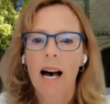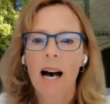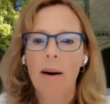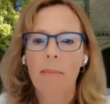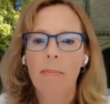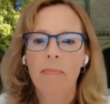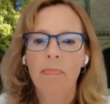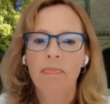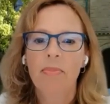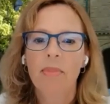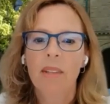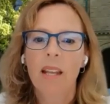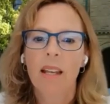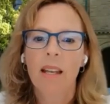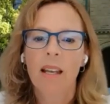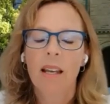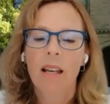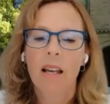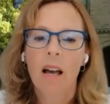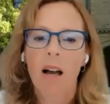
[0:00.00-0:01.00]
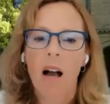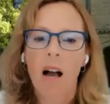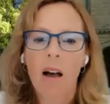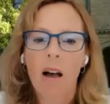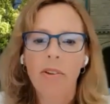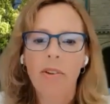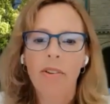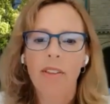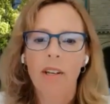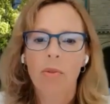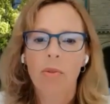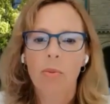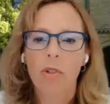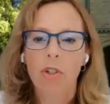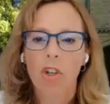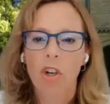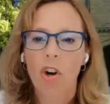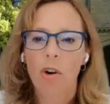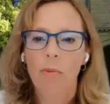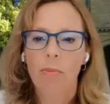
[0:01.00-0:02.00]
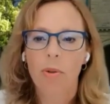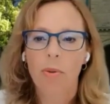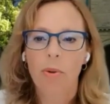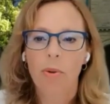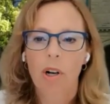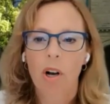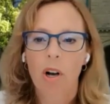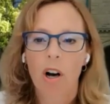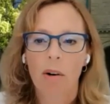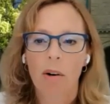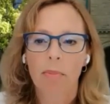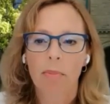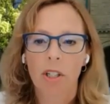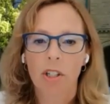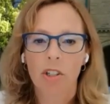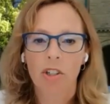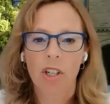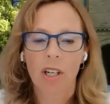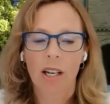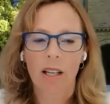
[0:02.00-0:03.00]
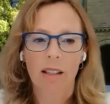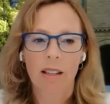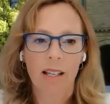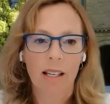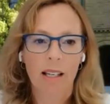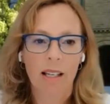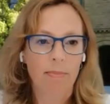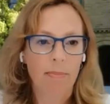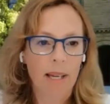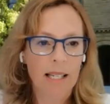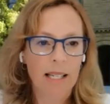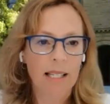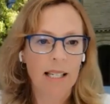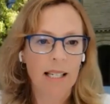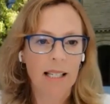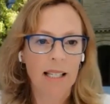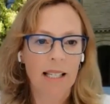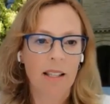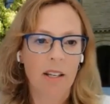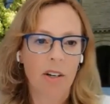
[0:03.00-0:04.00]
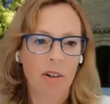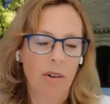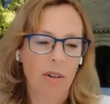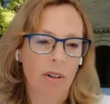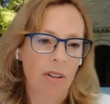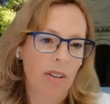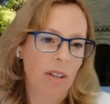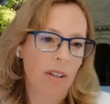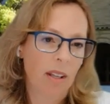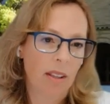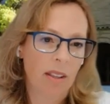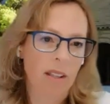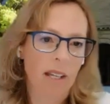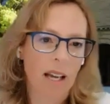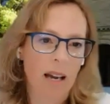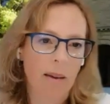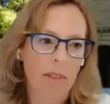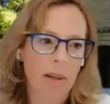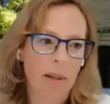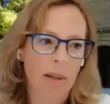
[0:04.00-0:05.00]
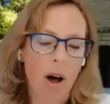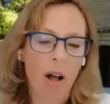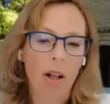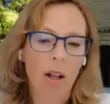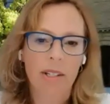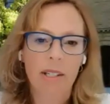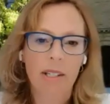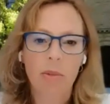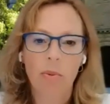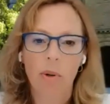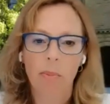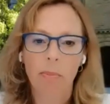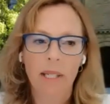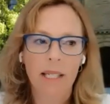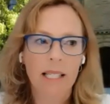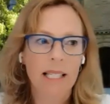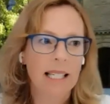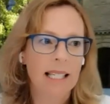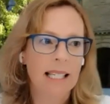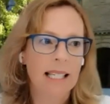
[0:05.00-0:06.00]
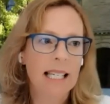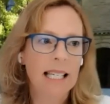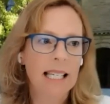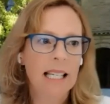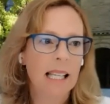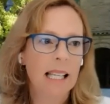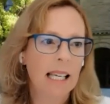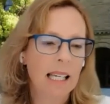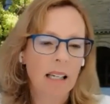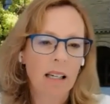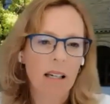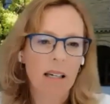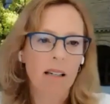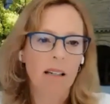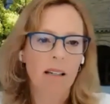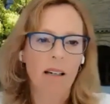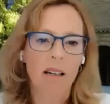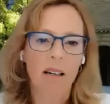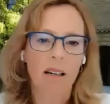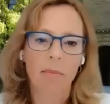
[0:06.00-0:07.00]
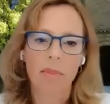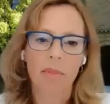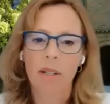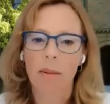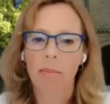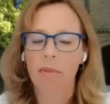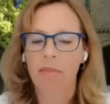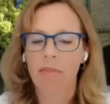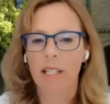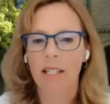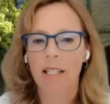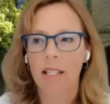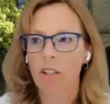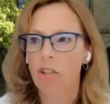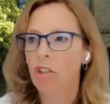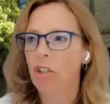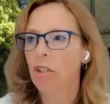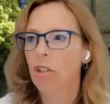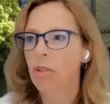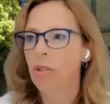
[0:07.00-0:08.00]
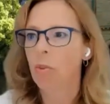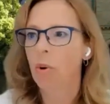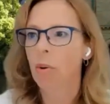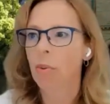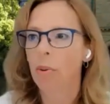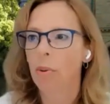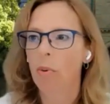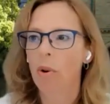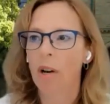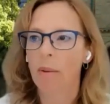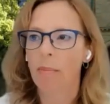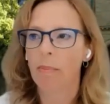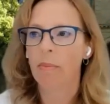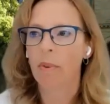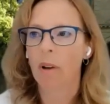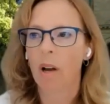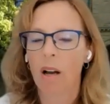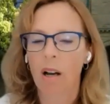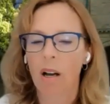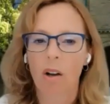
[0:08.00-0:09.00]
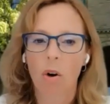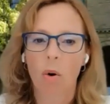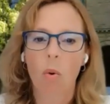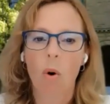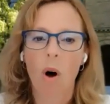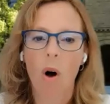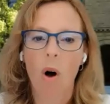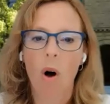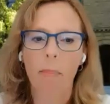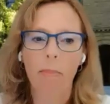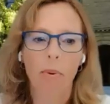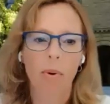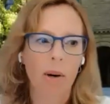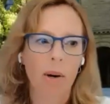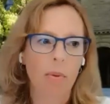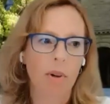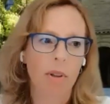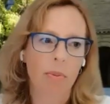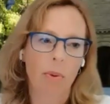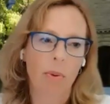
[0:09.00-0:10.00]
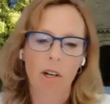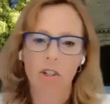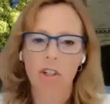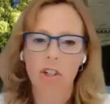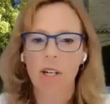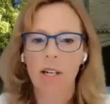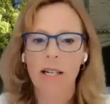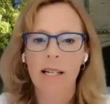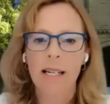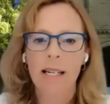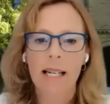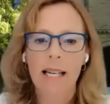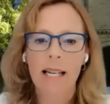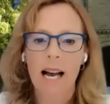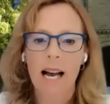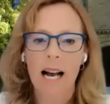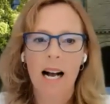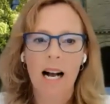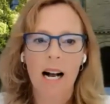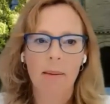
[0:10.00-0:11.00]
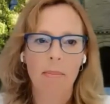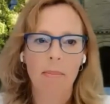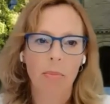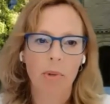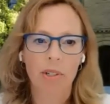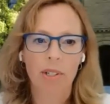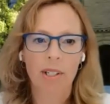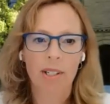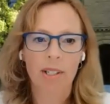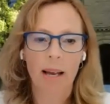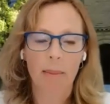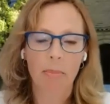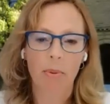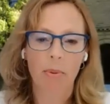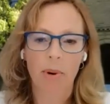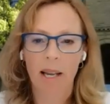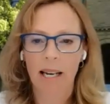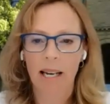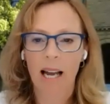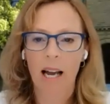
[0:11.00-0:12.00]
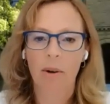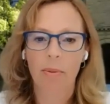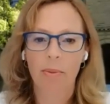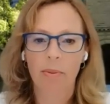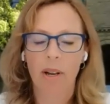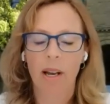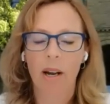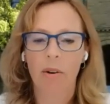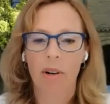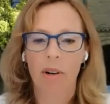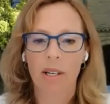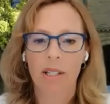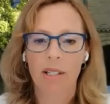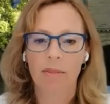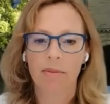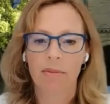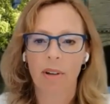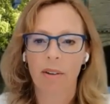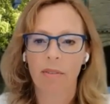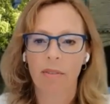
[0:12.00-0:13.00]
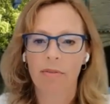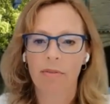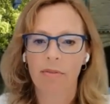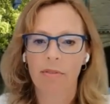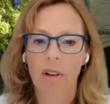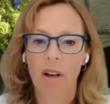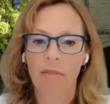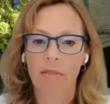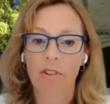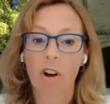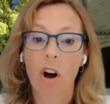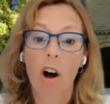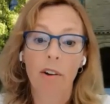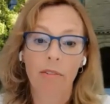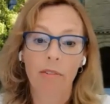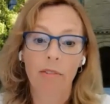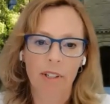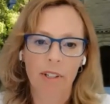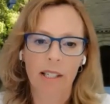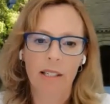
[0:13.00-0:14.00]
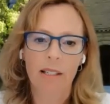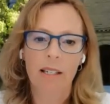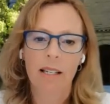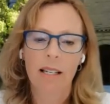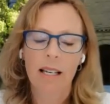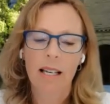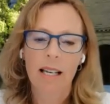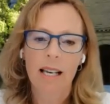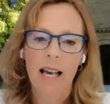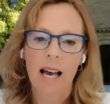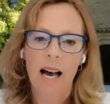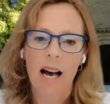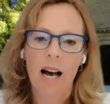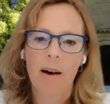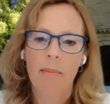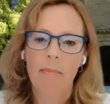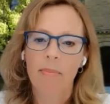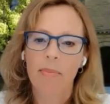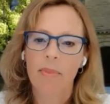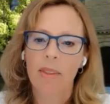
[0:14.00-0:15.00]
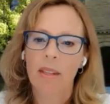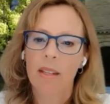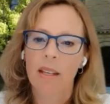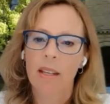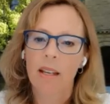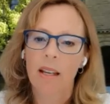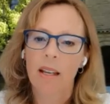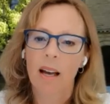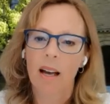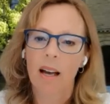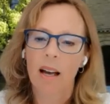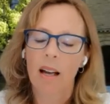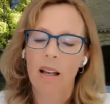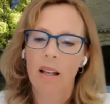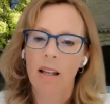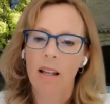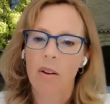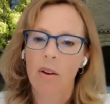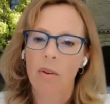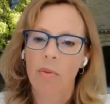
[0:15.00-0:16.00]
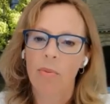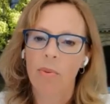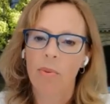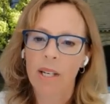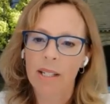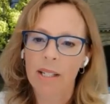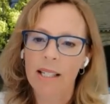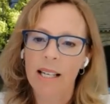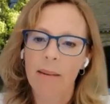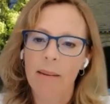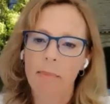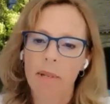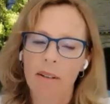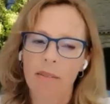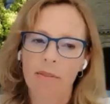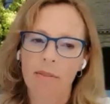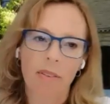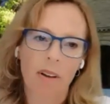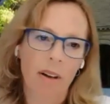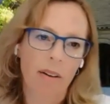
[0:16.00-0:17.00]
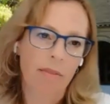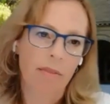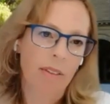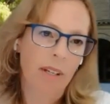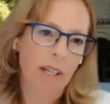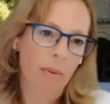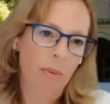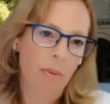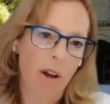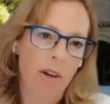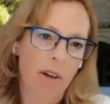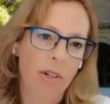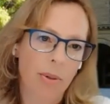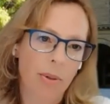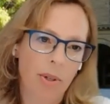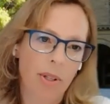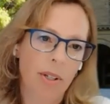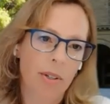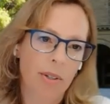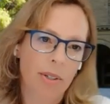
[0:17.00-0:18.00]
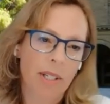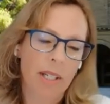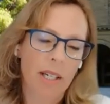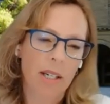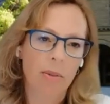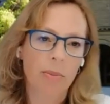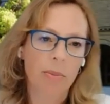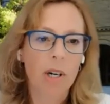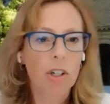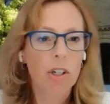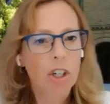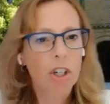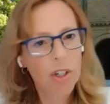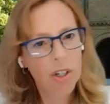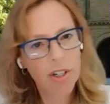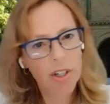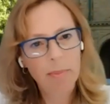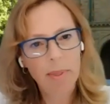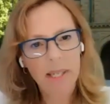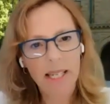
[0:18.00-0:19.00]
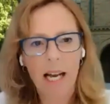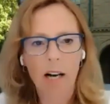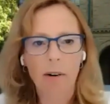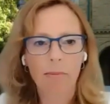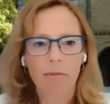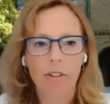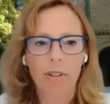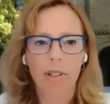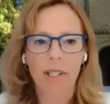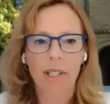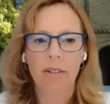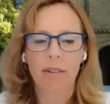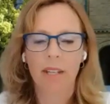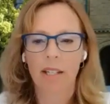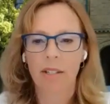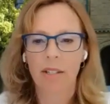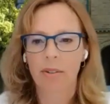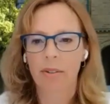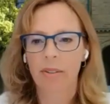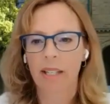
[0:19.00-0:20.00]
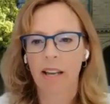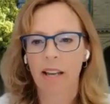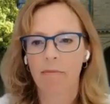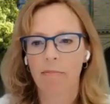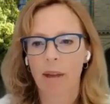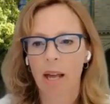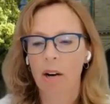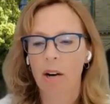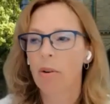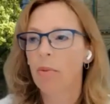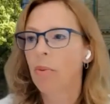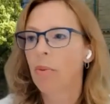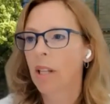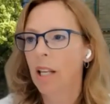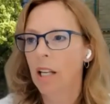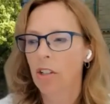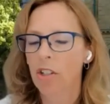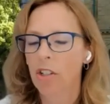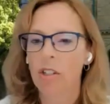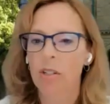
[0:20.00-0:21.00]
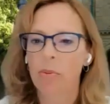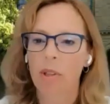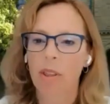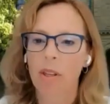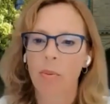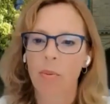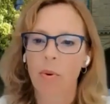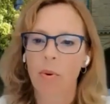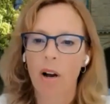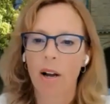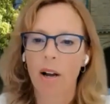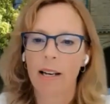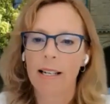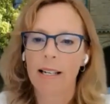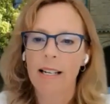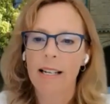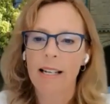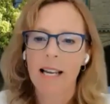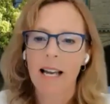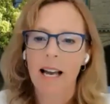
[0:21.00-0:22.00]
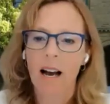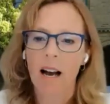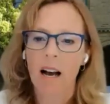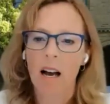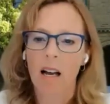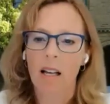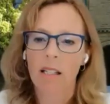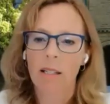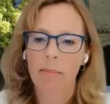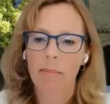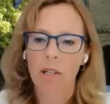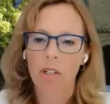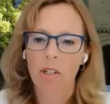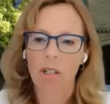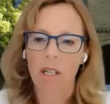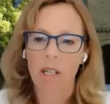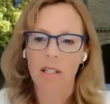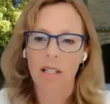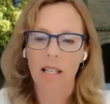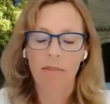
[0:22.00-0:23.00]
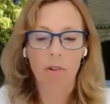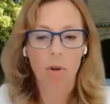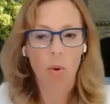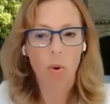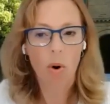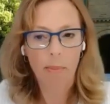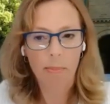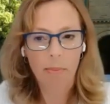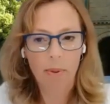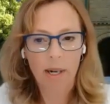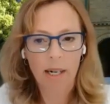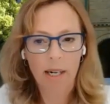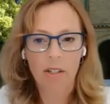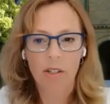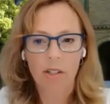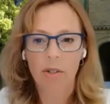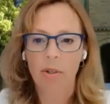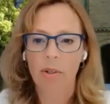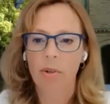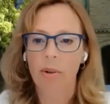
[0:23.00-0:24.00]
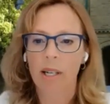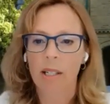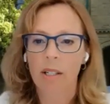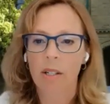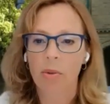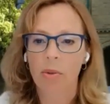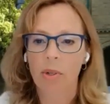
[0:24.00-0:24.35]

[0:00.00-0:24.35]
Um, other things we should hope to accomplish, and I think basically the, the, the policy will be to de-link um, some of these issues where we want to uh, cooperate with Russia. Um, we'll separate out areas of, of, of conflict. Um, uh, reinstatement of, of the Iran nuclear deal. Russia could be helpful here. They certainly have better relations with Iran, uh, especially because they've cooperated to a great